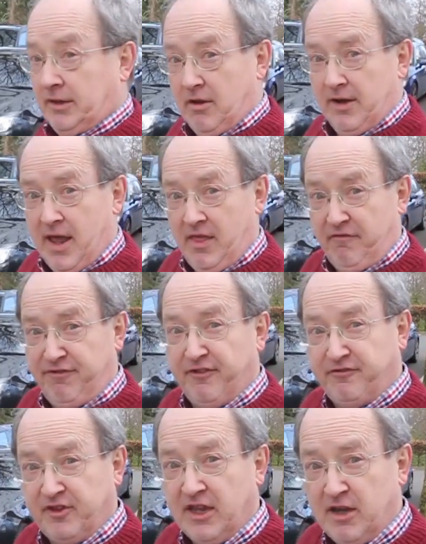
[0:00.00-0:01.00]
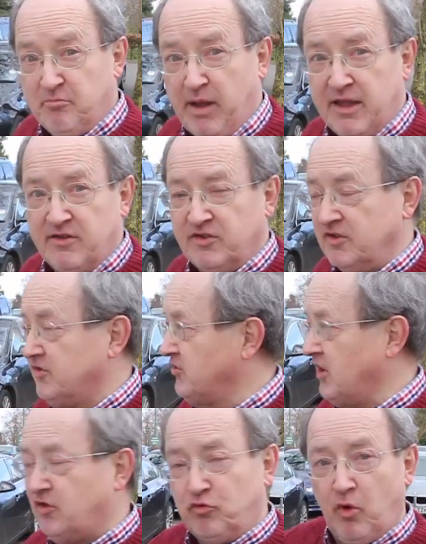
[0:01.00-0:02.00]
go another 15 paces
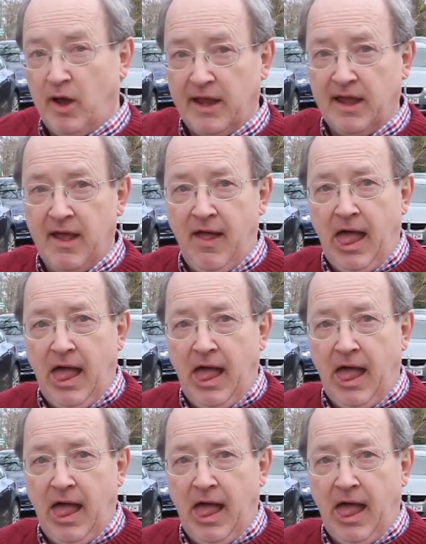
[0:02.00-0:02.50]
this way